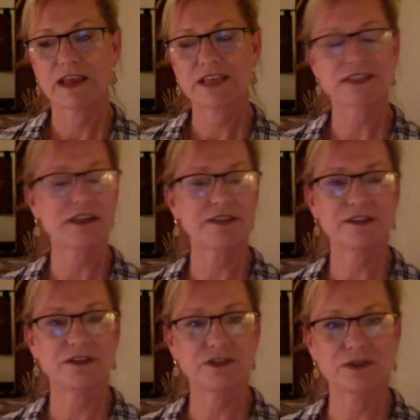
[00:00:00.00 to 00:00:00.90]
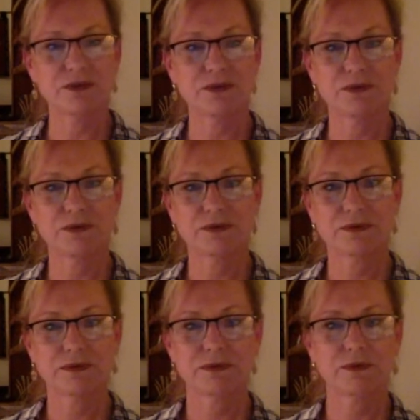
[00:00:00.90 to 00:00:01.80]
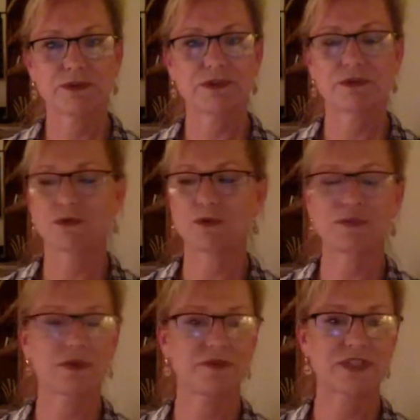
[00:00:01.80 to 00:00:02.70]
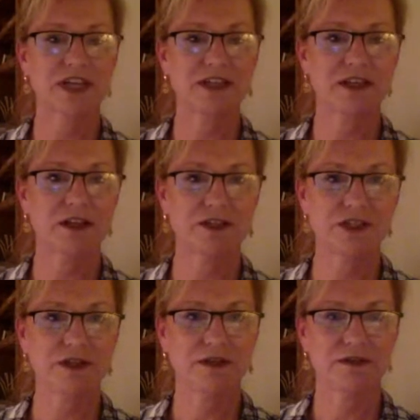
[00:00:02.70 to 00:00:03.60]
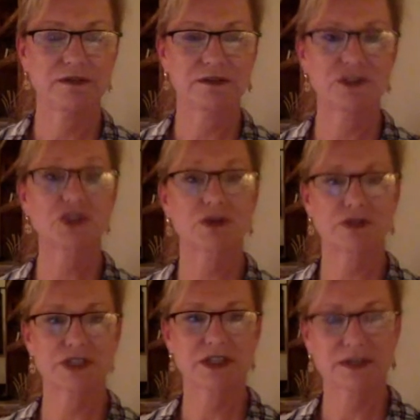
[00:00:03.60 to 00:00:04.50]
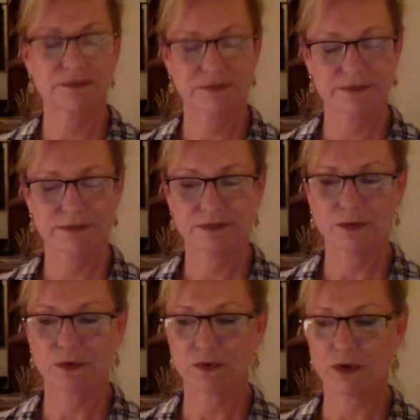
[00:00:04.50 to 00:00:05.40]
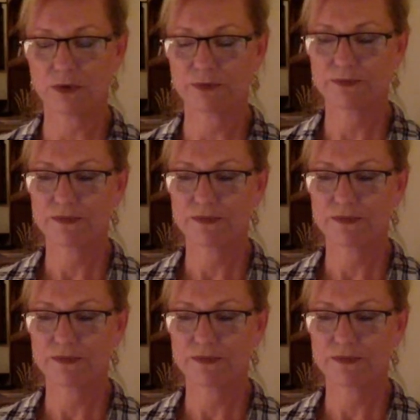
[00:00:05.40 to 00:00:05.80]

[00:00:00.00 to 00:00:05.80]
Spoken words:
has nothing to do with the group of Scientology, the church, quote unquote.